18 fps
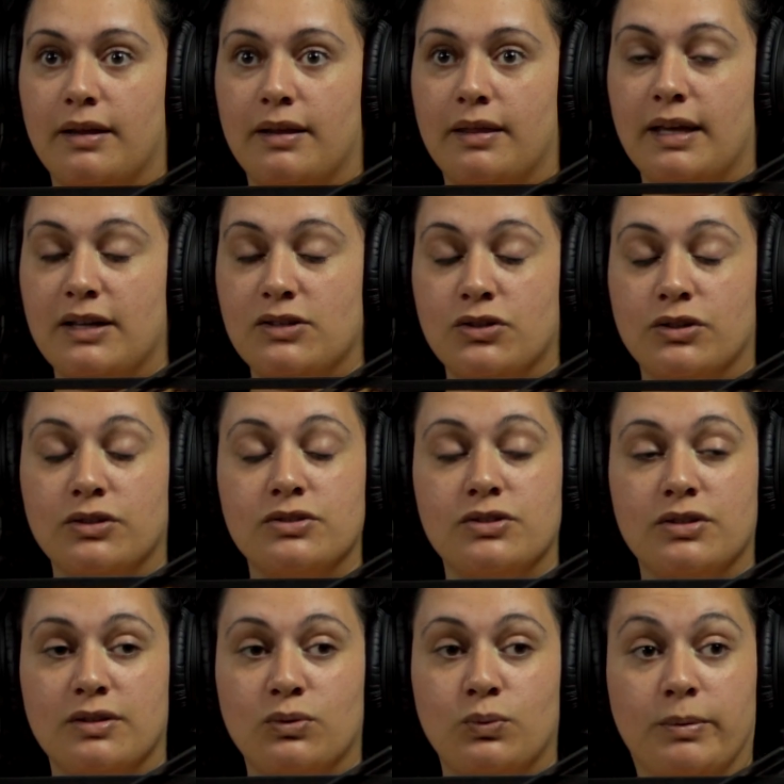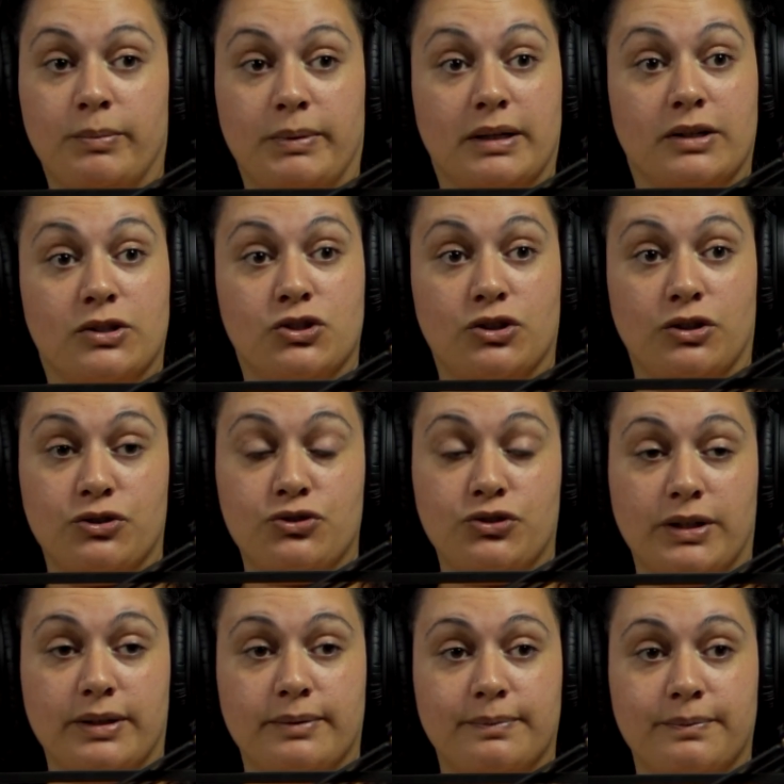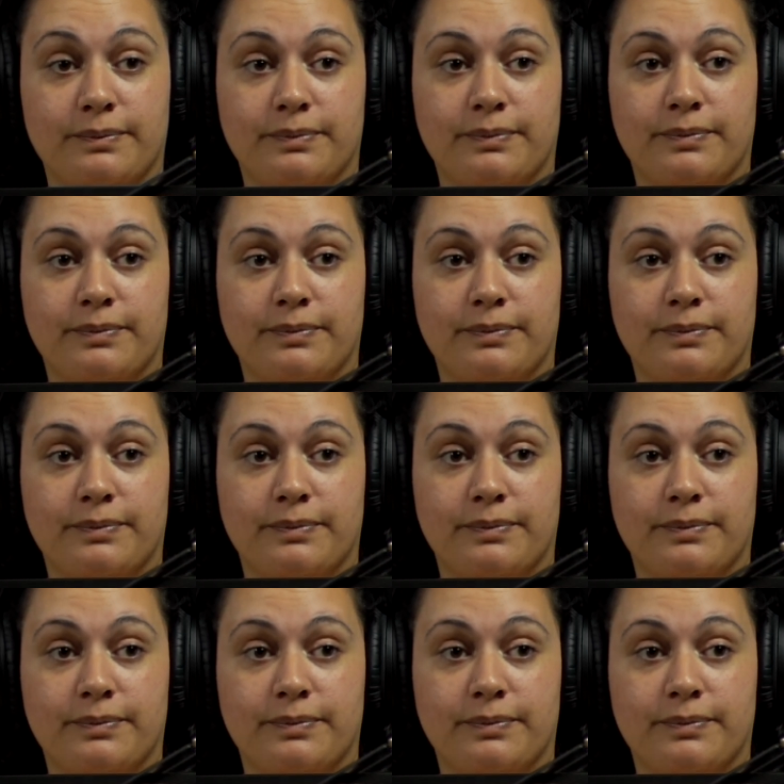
they turned to the women and children.